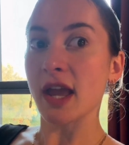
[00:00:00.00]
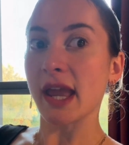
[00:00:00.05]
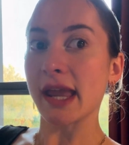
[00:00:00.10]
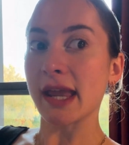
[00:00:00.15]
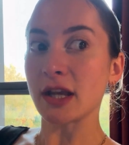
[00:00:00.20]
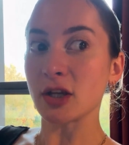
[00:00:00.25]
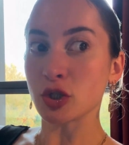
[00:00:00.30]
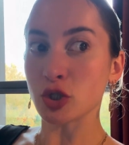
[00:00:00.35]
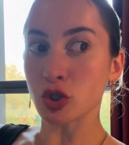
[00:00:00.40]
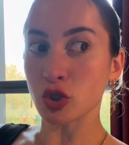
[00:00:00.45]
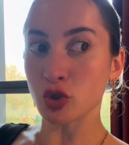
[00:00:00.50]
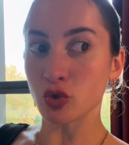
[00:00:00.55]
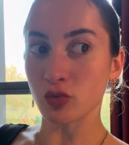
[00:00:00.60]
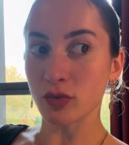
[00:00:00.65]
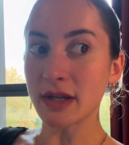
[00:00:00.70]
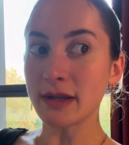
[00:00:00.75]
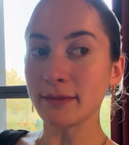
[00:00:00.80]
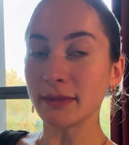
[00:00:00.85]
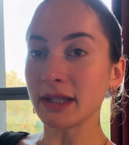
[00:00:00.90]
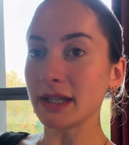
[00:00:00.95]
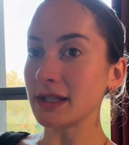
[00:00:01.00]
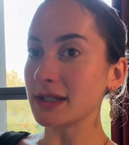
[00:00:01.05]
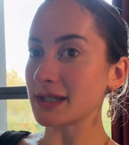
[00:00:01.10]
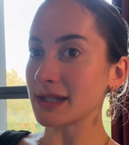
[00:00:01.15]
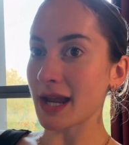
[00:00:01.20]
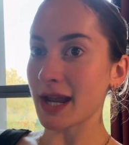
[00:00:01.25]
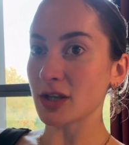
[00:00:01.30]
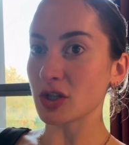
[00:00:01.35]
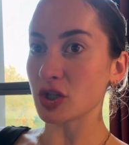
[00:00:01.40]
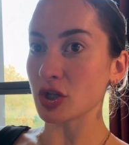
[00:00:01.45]
extremely
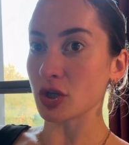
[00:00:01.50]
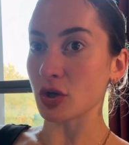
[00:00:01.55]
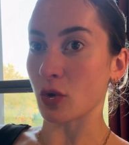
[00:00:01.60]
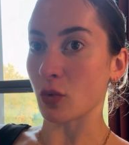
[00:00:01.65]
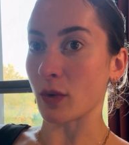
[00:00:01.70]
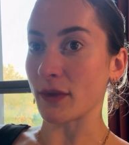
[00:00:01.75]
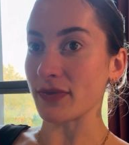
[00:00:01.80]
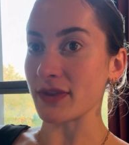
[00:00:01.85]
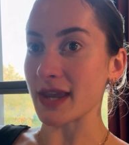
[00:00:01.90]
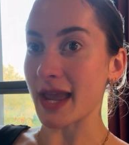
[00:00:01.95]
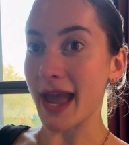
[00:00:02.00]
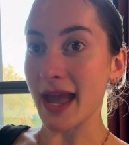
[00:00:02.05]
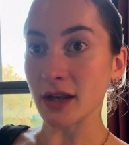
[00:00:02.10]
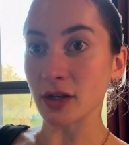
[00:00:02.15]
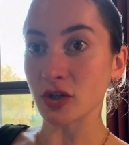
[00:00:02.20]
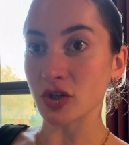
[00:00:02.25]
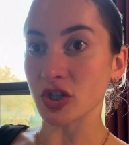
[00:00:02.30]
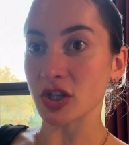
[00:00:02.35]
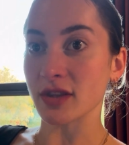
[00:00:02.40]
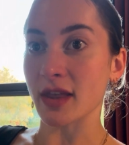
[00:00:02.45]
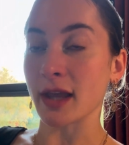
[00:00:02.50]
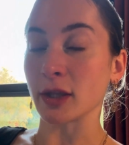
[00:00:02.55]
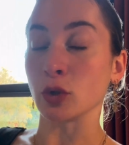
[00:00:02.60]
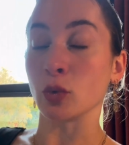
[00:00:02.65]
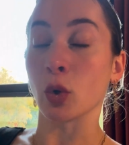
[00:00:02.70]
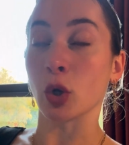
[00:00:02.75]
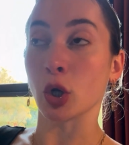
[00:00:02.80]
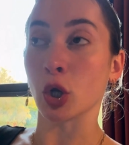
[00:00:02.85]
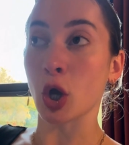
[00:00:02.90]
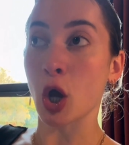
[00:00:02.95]
intentional with the energy that you
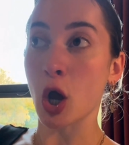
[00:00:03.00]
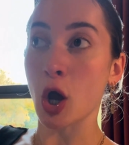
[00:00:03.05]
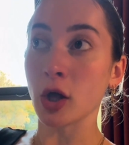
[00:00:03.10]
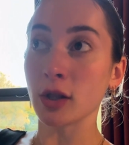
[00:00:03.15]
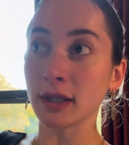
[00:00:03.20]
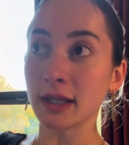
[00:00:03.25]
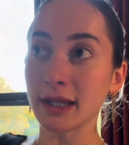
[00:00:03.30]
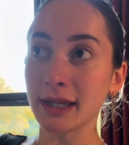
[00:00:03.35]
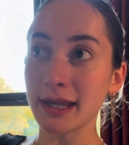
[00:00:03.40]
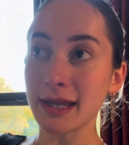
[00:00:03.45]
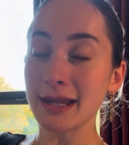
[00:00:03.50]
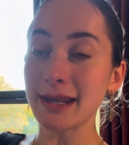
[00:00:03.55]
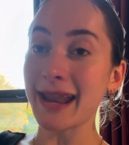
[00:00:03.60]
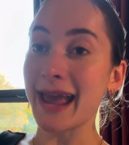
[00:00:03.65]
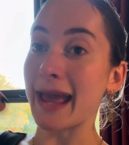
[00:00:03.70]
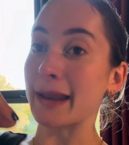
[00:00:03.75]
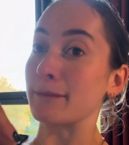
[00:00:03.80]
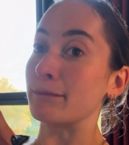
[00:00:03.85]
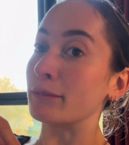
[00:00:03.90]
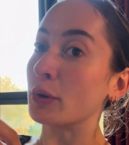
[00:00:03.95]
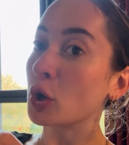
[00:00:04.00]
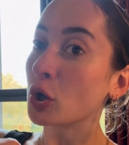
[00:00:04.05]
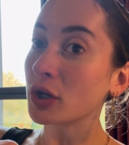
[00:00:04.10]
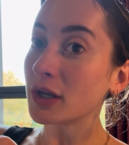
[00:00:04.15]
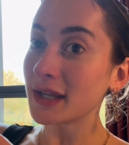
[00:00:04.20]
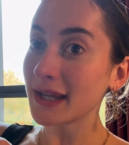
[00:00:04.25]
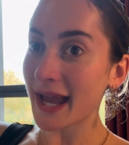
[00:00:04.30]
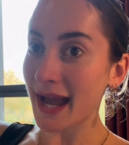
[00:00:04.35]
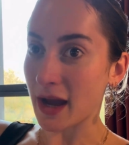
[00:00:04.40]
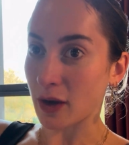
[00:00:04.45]
are calling in and
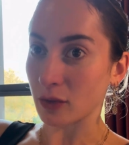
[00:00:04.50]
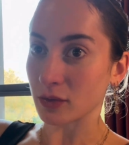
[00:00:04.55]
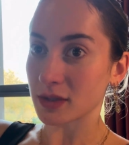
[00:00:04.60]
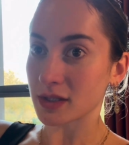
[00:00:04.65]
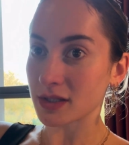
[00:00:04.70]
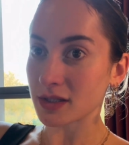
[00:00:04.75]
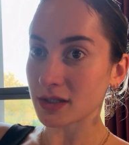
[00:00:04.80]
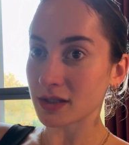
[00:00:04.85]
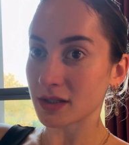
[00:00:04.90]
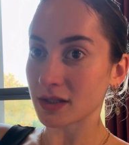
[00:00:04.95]
putting out,